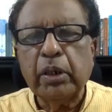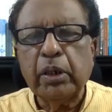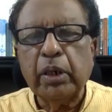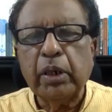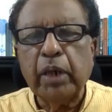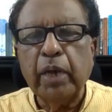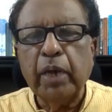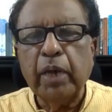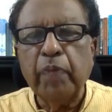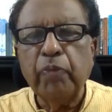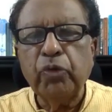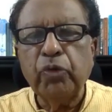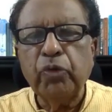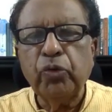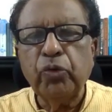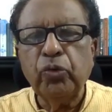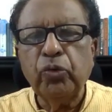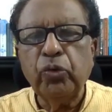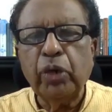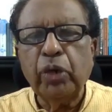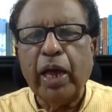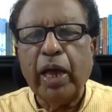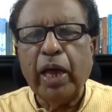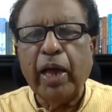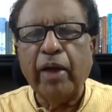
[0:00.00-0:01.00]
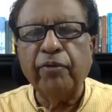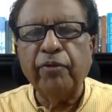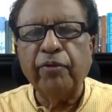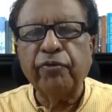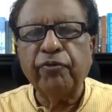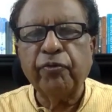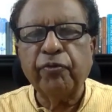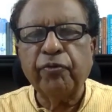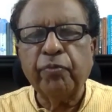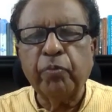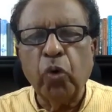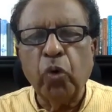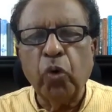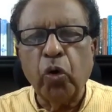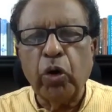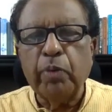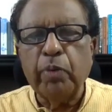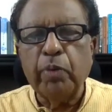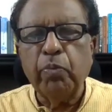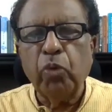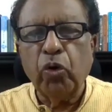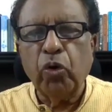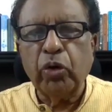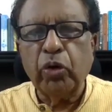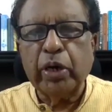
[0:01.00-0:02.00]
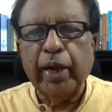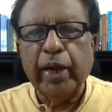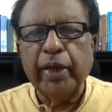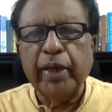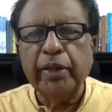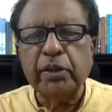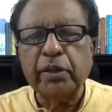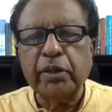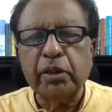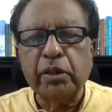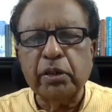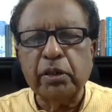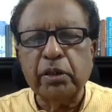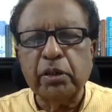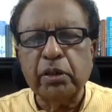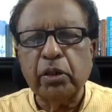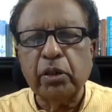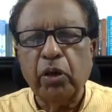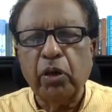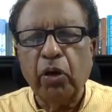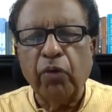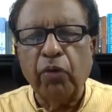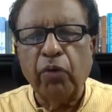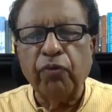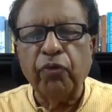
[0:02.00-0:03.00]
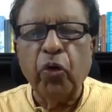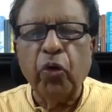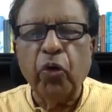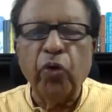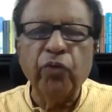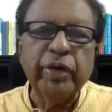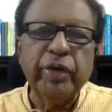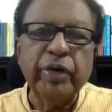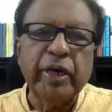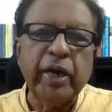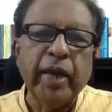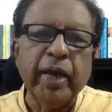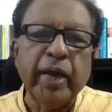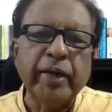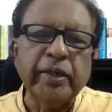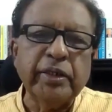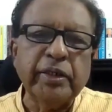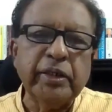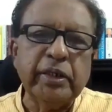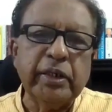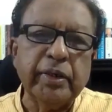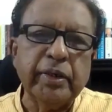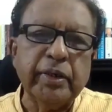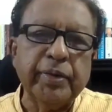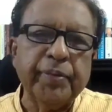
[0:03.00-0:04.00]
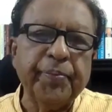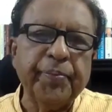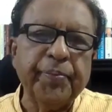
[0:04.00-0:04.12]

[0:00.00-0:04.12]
came to have more and more cases of COVID 19.